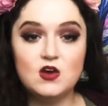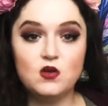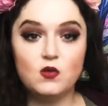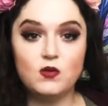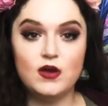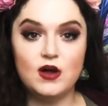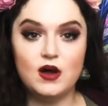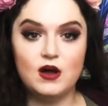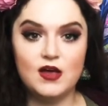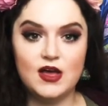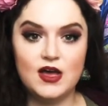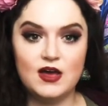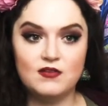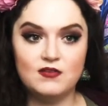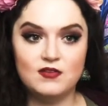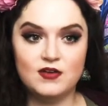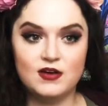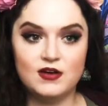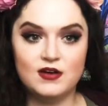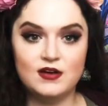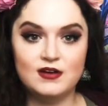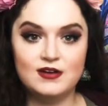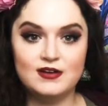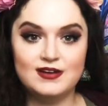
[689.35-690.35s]
We all have
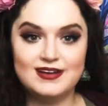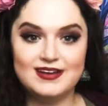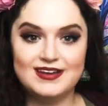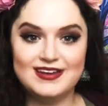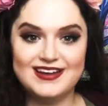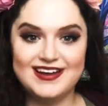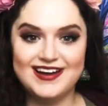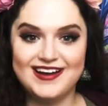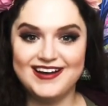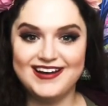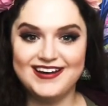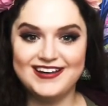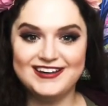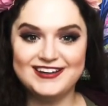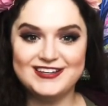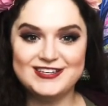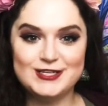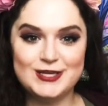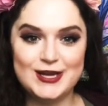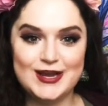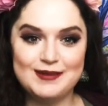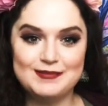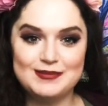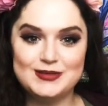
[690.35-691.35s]
a
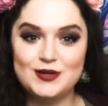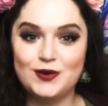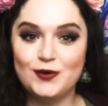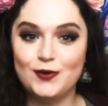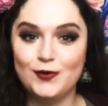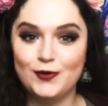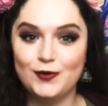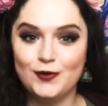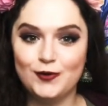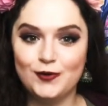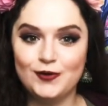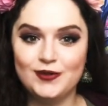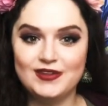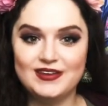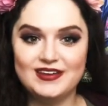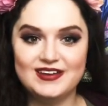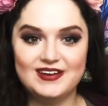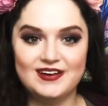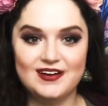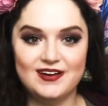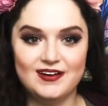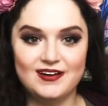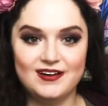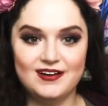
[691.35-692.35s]
God-shaped hole
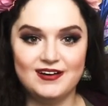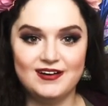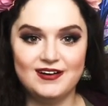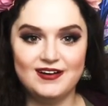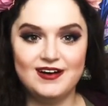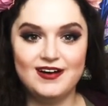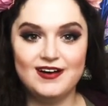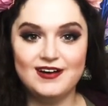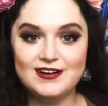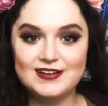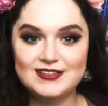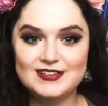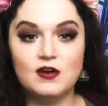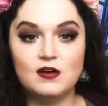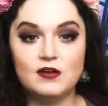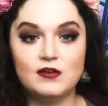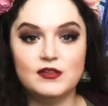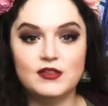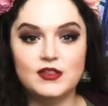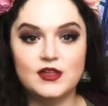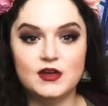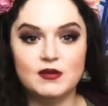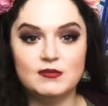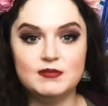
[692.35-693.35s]
in our hearts.
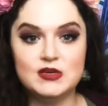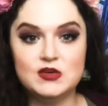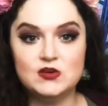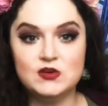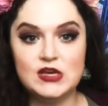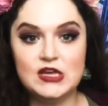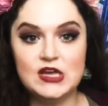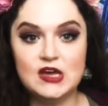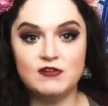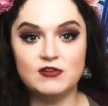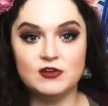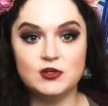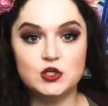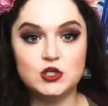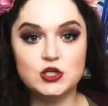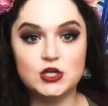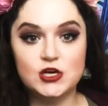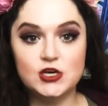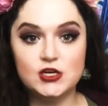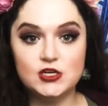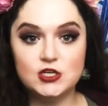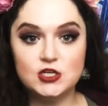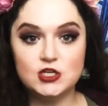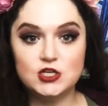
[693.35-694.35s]
The beauty of a
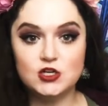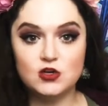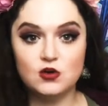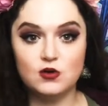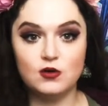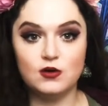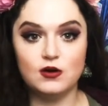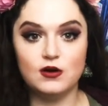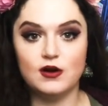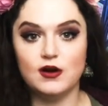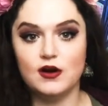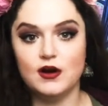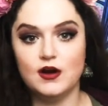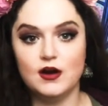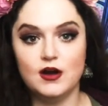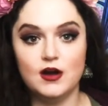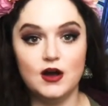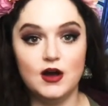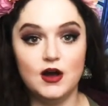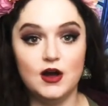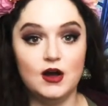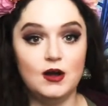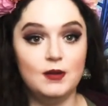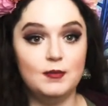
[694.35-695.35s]
church or
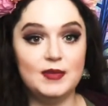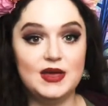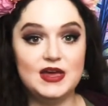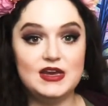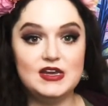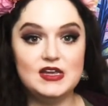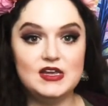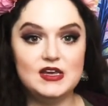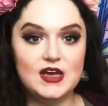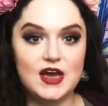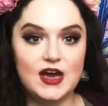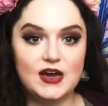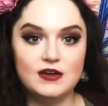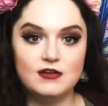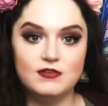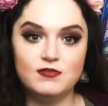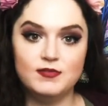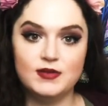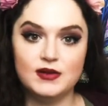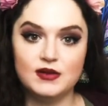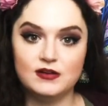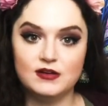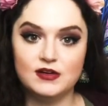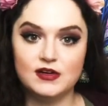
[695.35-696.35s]
any kind of
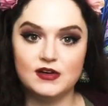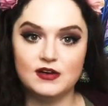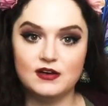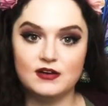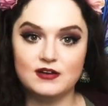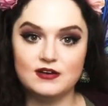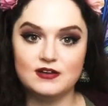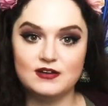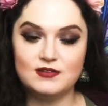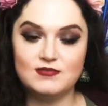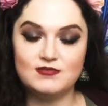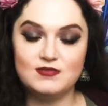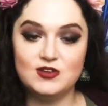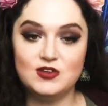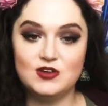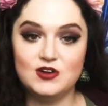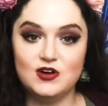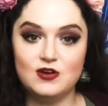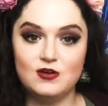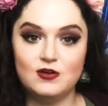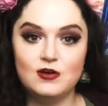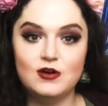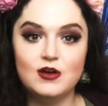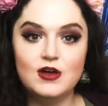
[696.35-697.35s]
building, you
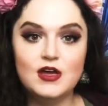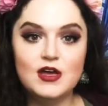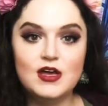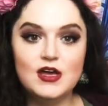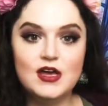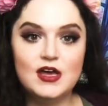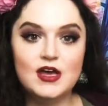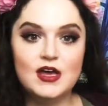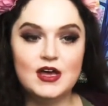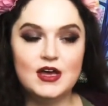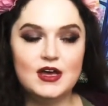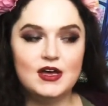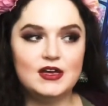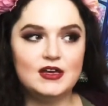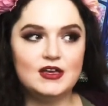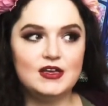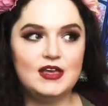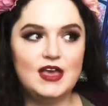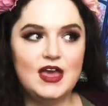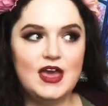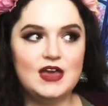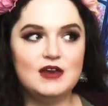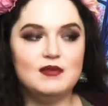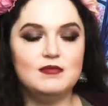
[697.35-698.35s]
know,
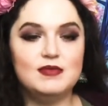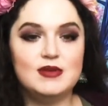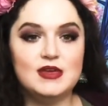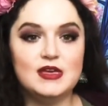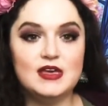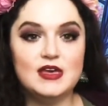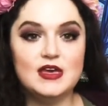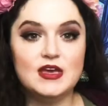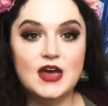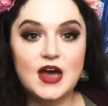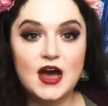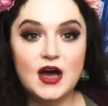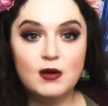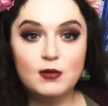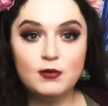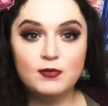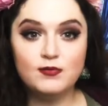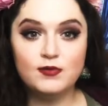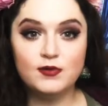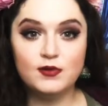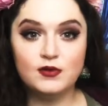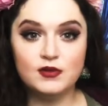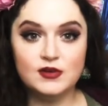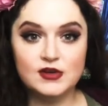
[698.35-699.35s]
can be
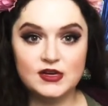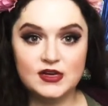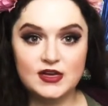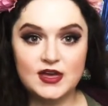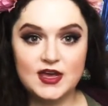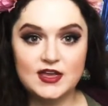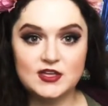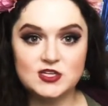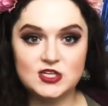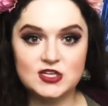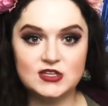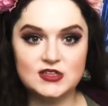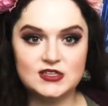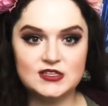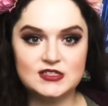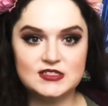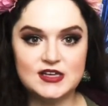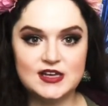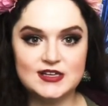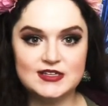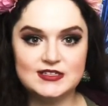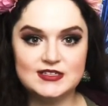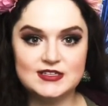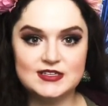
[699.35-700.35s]
helpful in engaging the
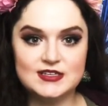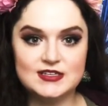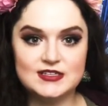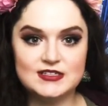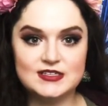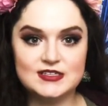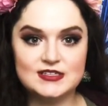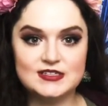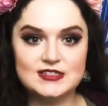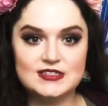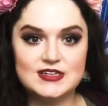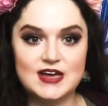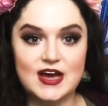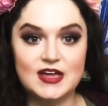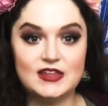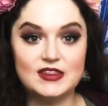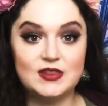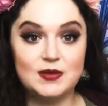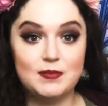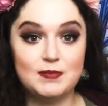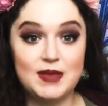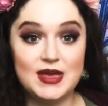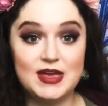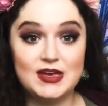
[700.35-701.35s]
senses. It's not
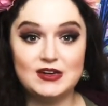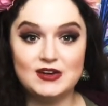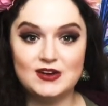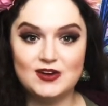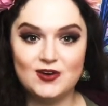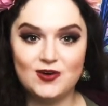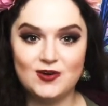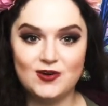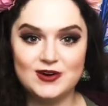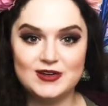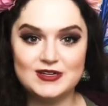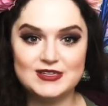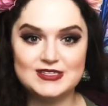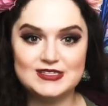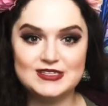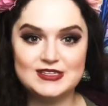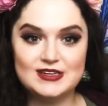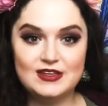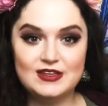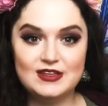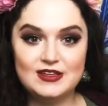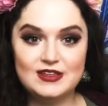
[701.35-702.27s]
the main course.